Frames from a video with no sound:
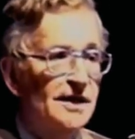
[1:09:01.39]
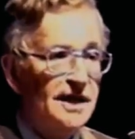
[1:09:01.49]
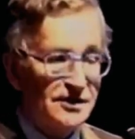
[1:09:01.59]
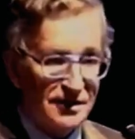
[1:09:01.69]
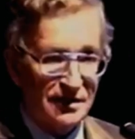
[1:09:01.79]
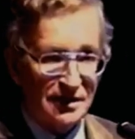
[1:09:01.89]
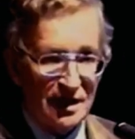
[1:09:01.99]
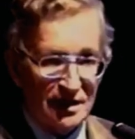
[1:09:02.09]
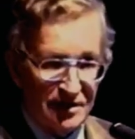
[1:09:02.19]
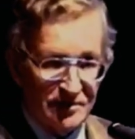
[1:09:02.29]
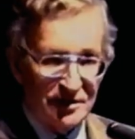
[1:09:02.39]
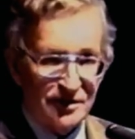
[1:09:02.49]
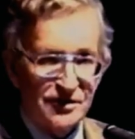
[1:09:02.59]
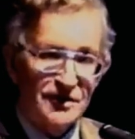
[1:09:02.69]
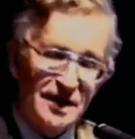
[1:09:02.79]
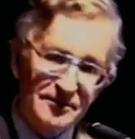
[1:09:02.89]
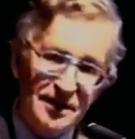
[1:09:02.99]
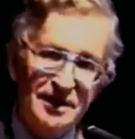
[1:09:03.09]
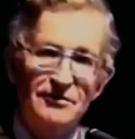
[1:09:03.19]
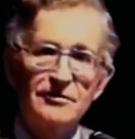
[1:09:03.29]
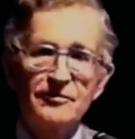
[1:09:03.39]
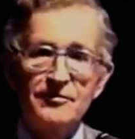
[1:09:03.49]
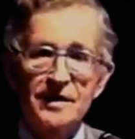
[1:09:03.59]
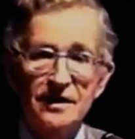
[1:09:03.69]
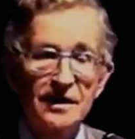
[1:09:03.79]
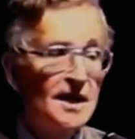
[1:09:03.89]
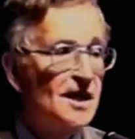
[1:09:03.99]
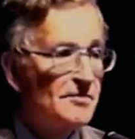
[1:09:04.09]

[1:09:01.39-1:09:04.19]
That's the kind of liberal extreme, and then you go from there.